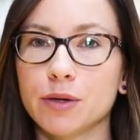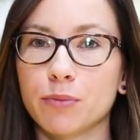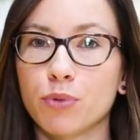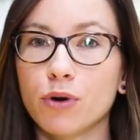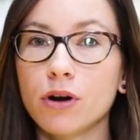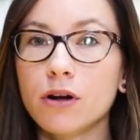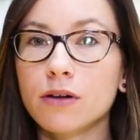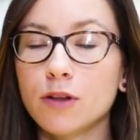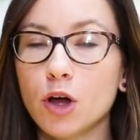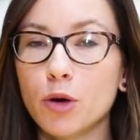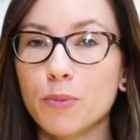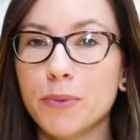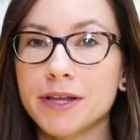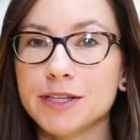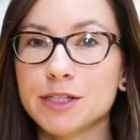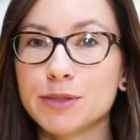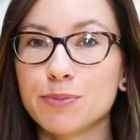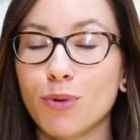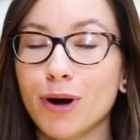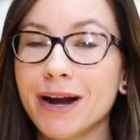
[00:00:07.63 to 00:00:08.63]
Brook
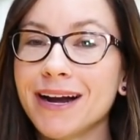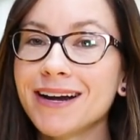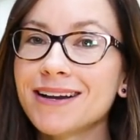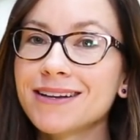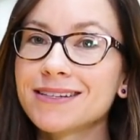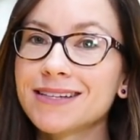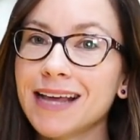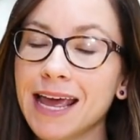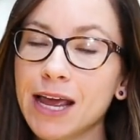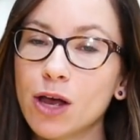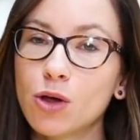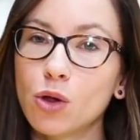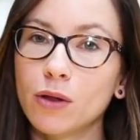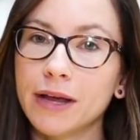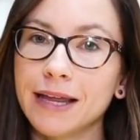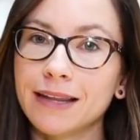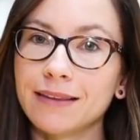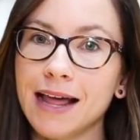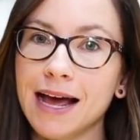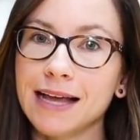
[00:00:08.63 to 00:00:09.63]
Lopez sprained his ankle
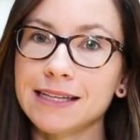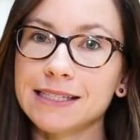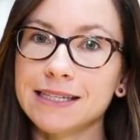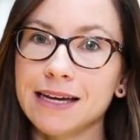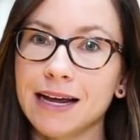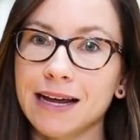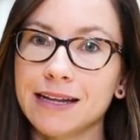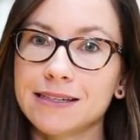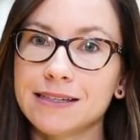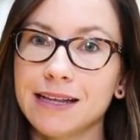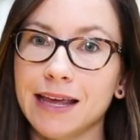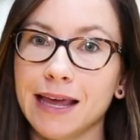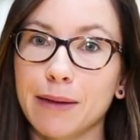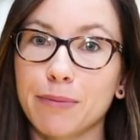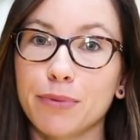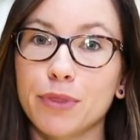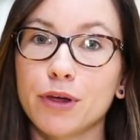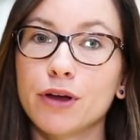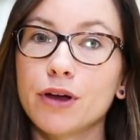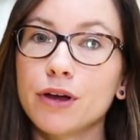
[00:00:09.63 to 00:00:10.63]
in last night's
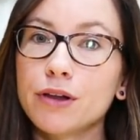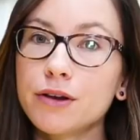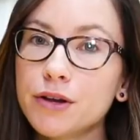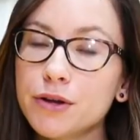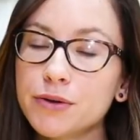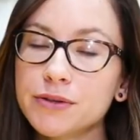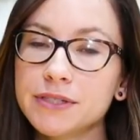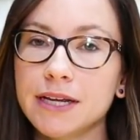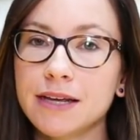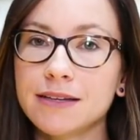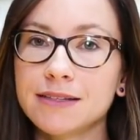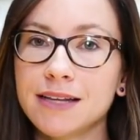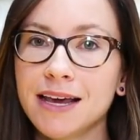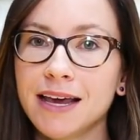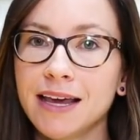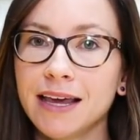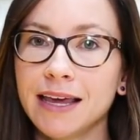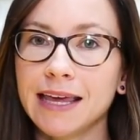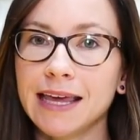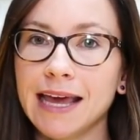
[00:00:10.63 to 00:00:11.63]
game. The good news is
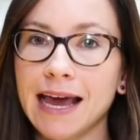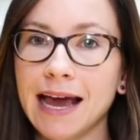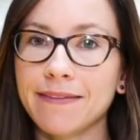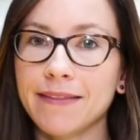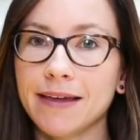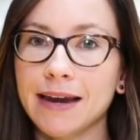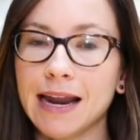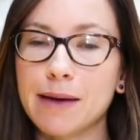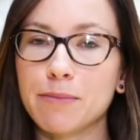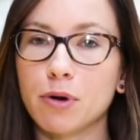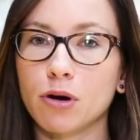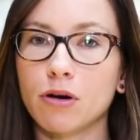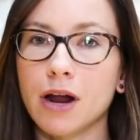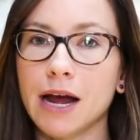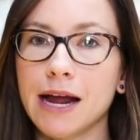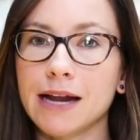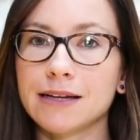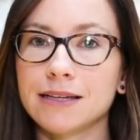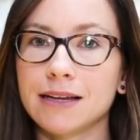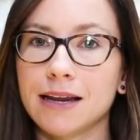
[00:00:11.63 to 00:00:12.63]
he had that
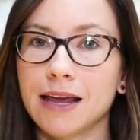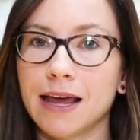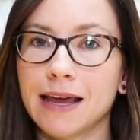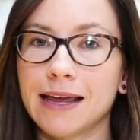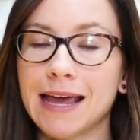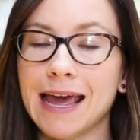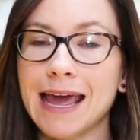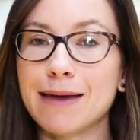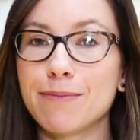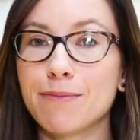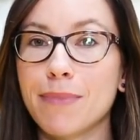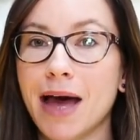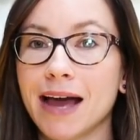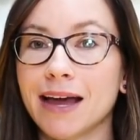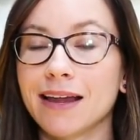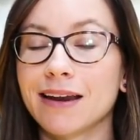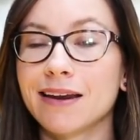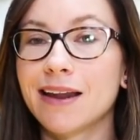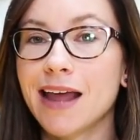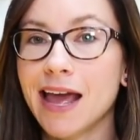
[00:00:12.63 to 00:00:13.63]
MRI today, came
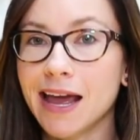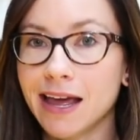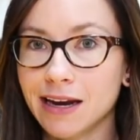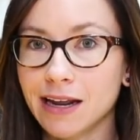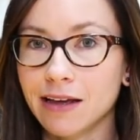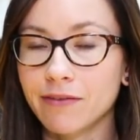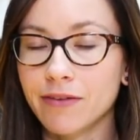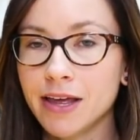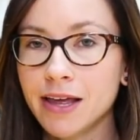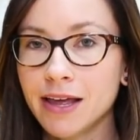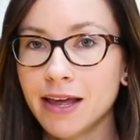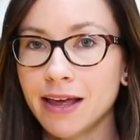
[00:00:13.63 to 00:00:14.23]
back negative.